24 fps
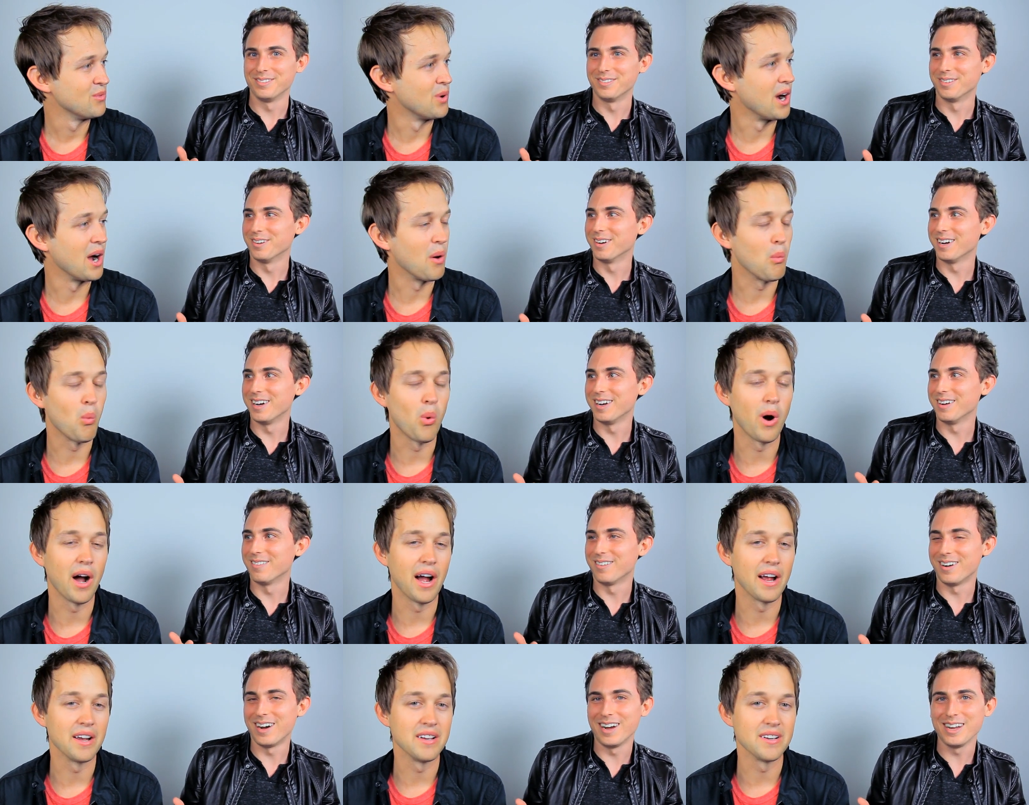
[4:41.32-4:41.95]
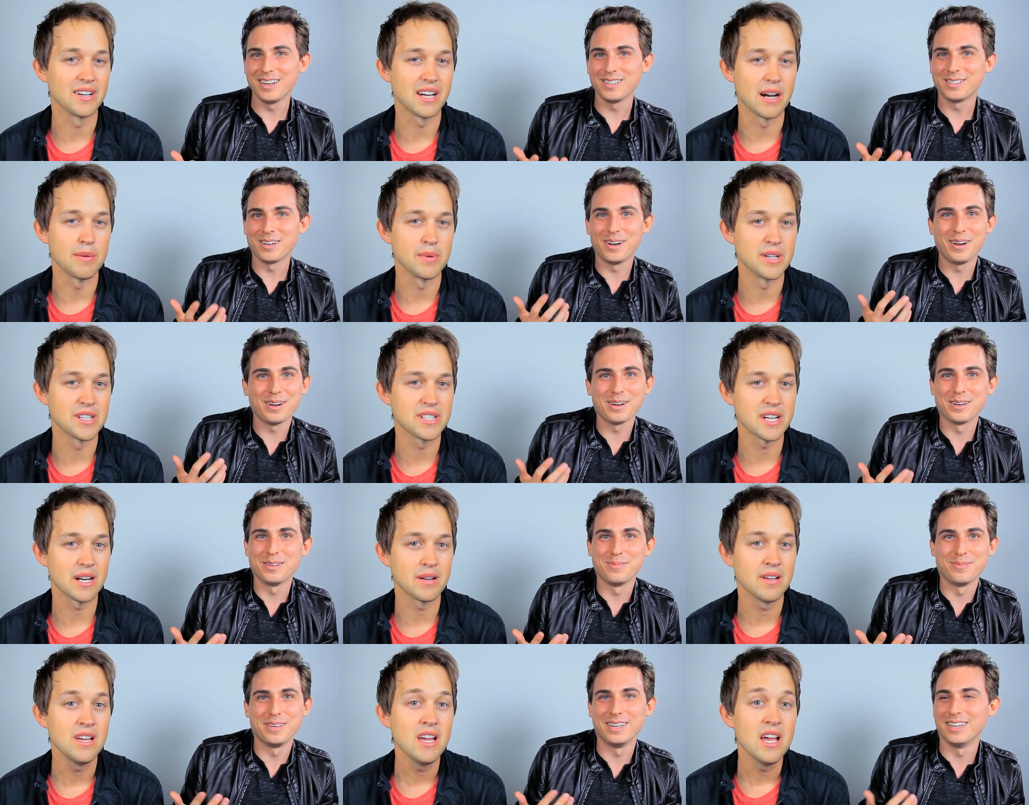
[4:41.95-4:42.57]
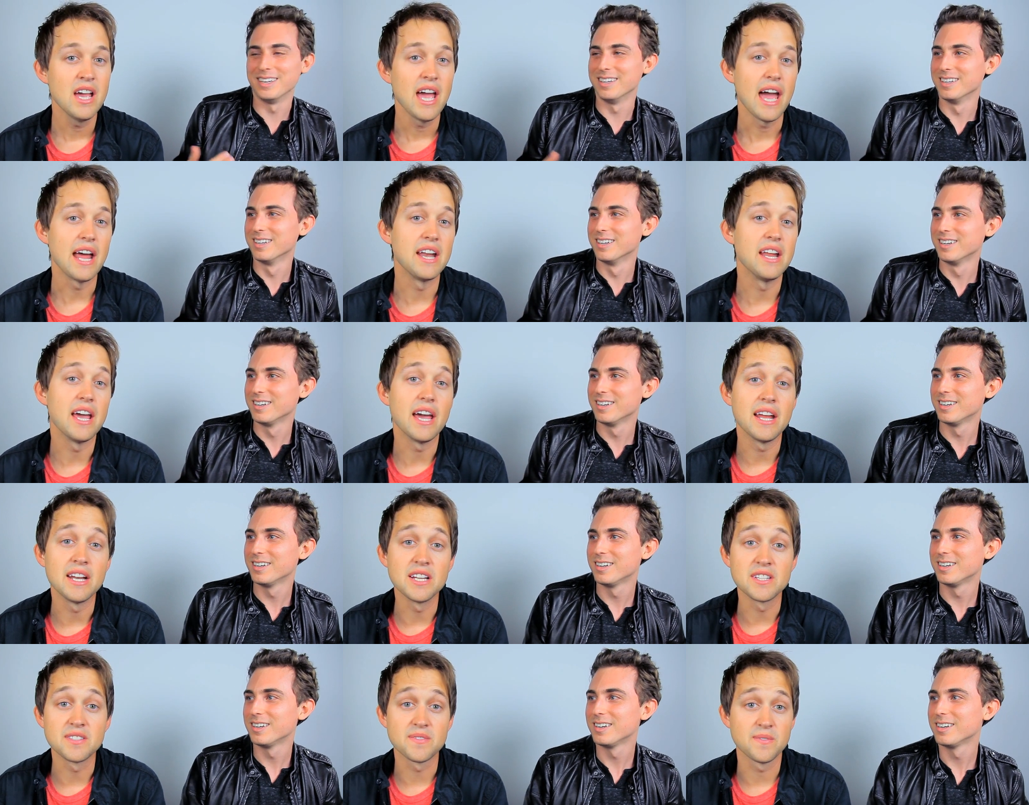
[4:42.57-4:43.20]
Speaker 1: Why are you coming to talk?
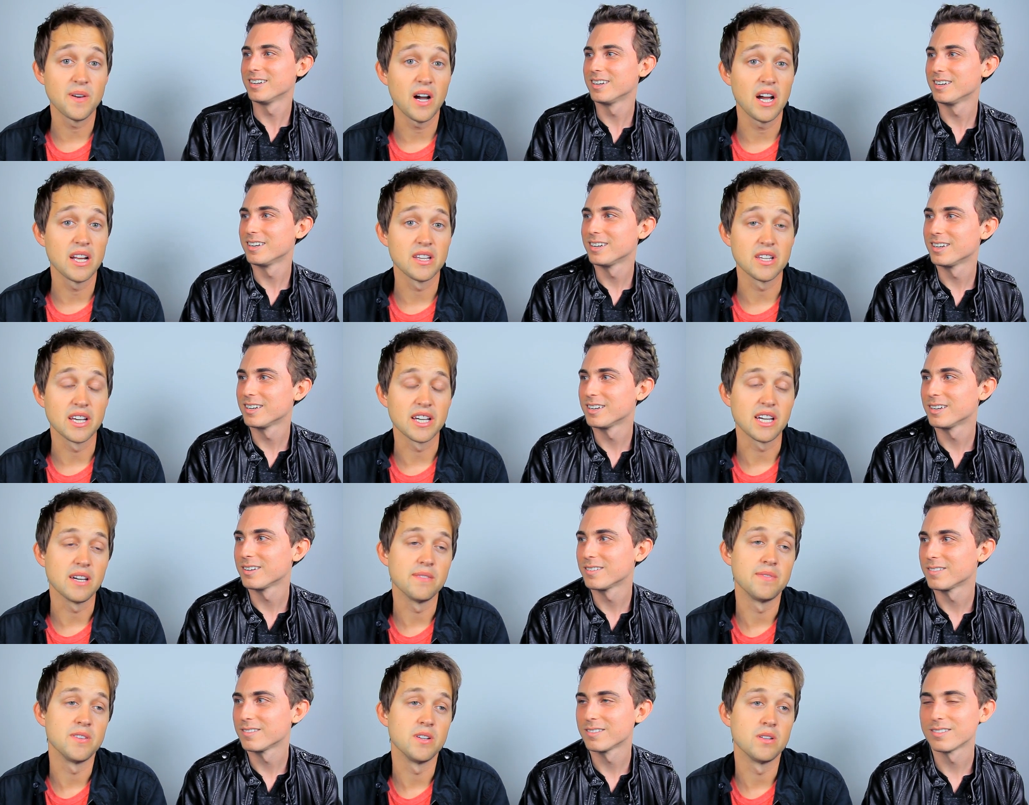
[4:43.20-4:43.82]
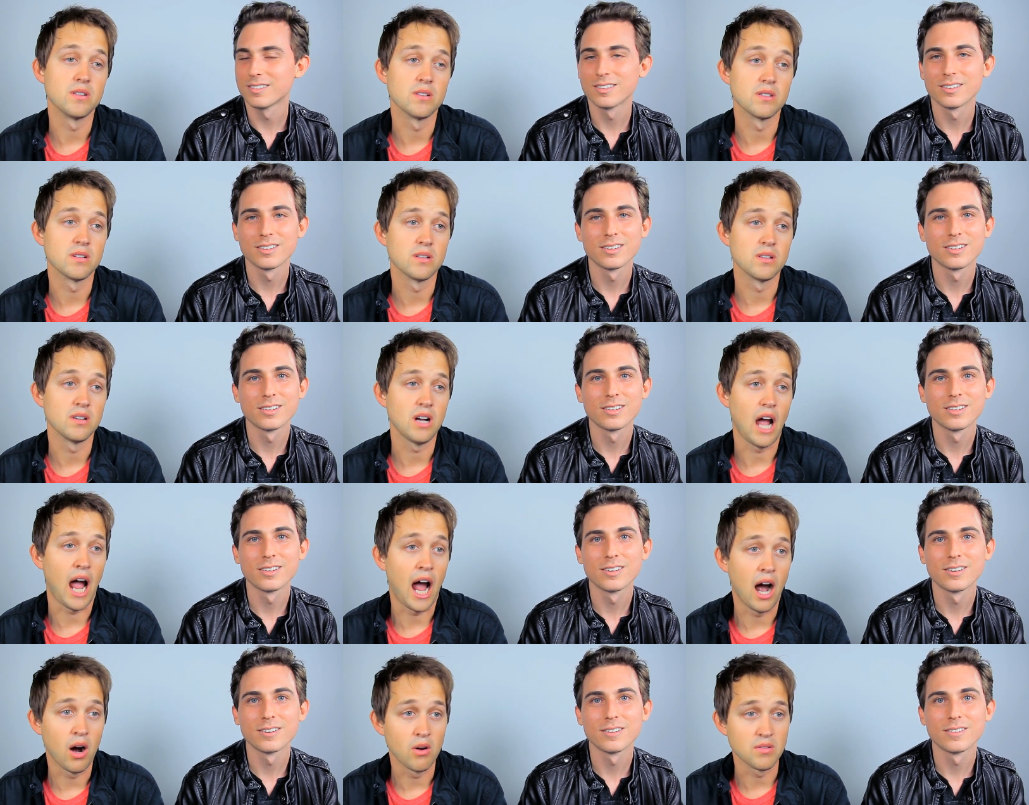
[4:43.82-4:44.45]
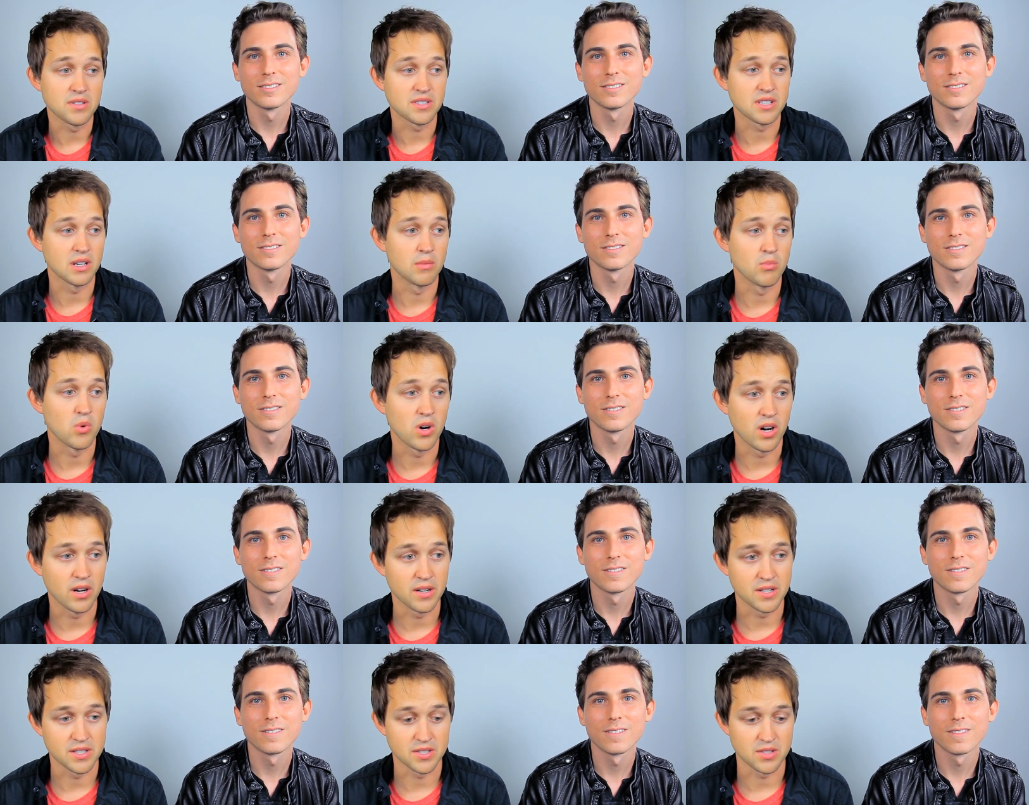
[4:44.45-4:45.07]
And it's fine, like if you're out
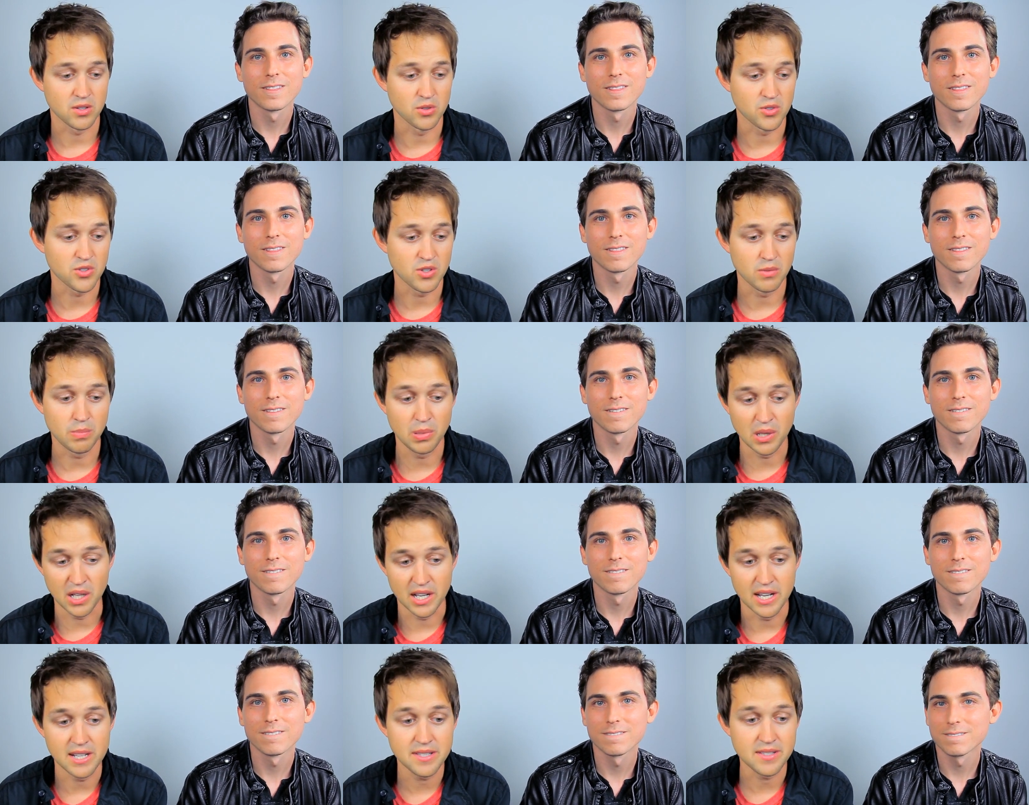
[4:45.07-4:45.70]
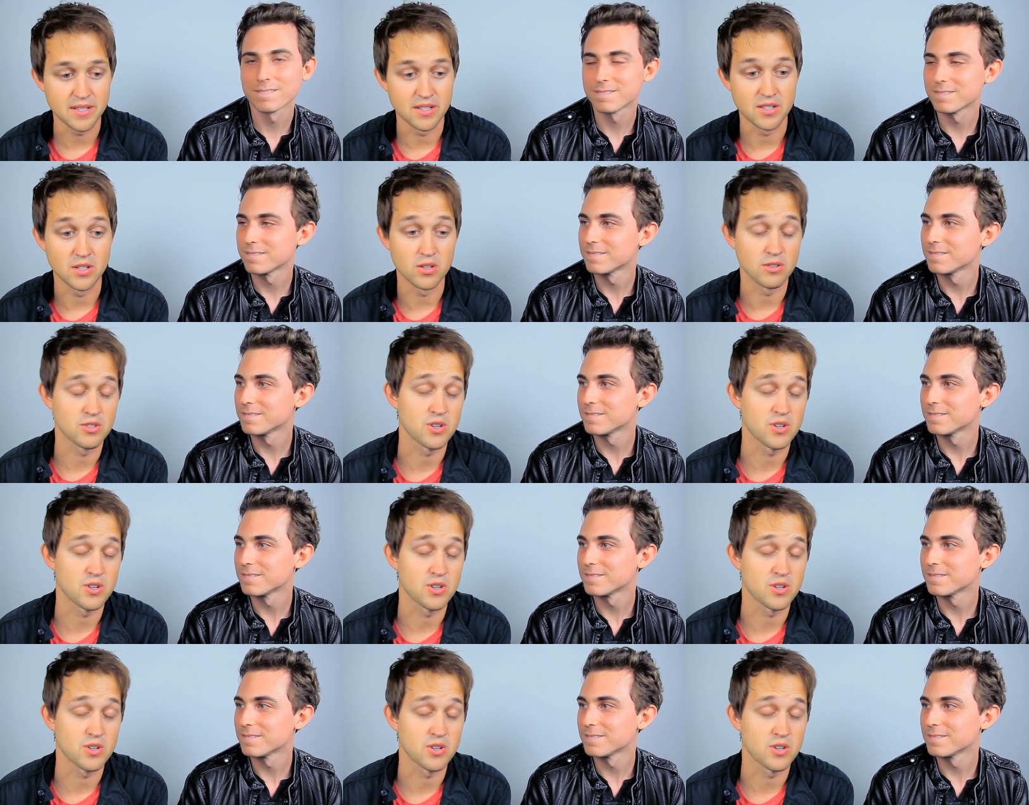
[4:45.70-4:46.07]
somewhere at a social place and